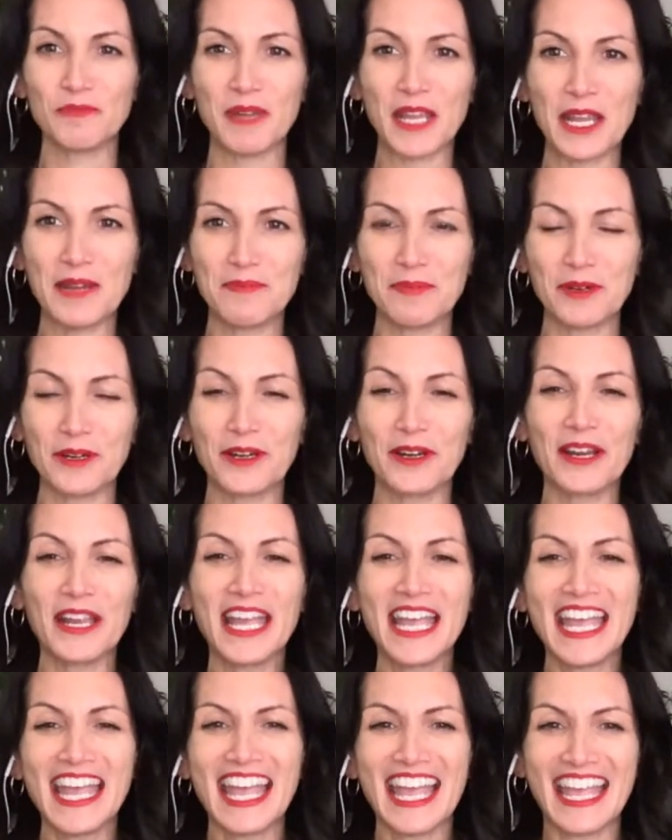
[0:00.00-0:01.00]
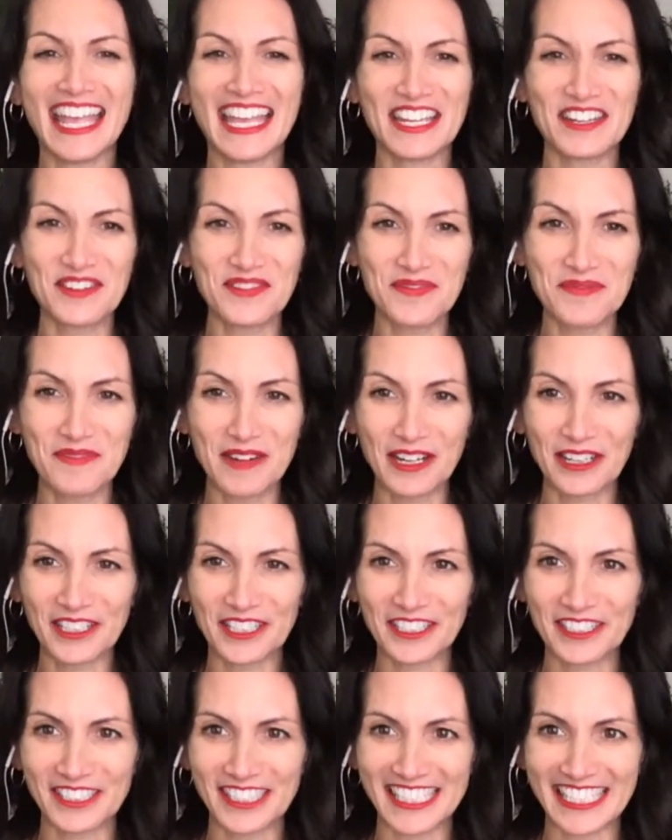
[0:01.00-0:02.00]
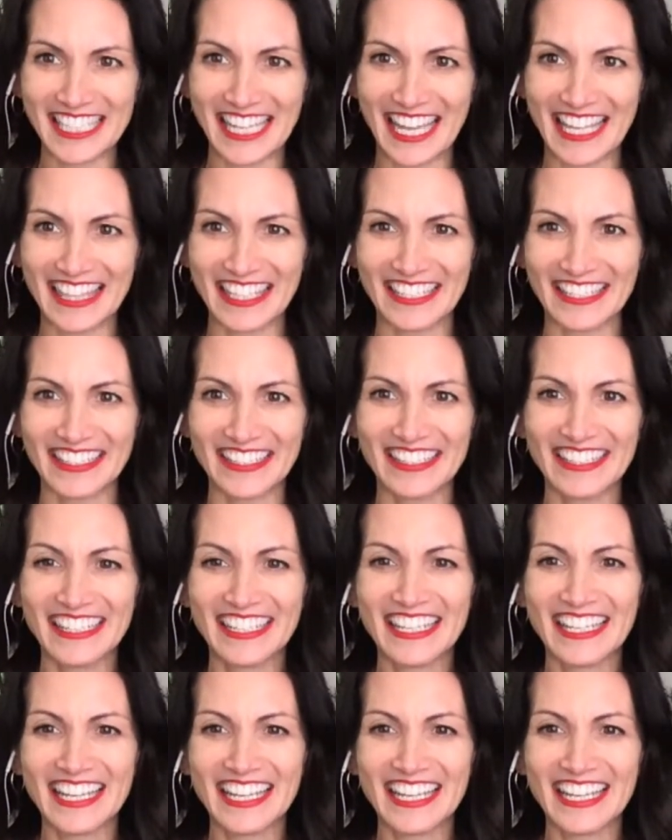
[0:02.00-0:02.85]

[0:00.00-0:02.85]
paper and a marker together.